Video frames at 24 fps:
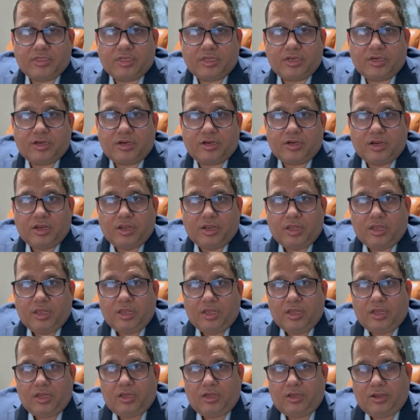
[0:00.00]
There
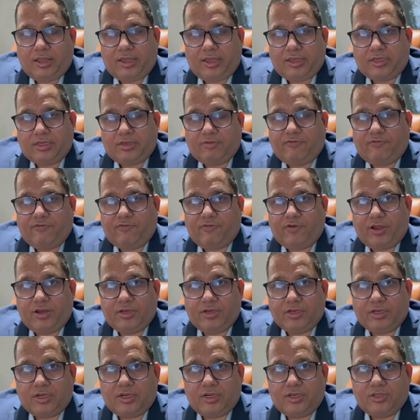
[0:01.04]
are like one
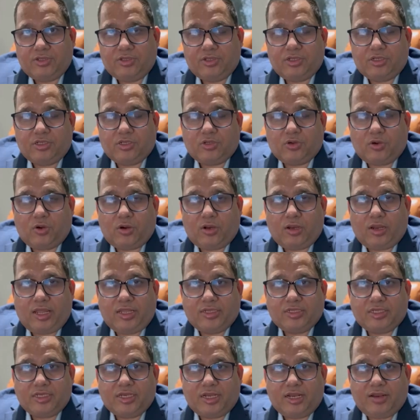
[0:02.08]
condition is called
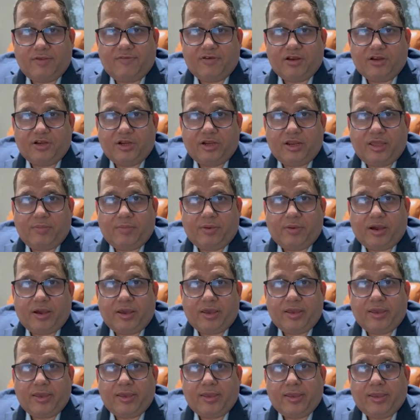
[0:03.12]
ST elevated
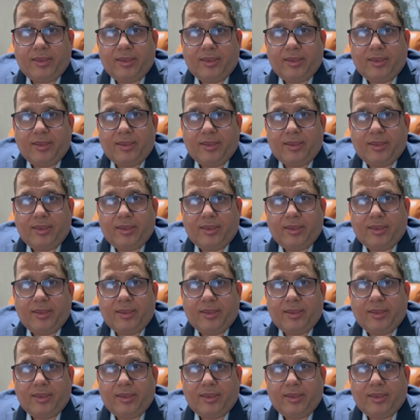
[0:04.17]
MI,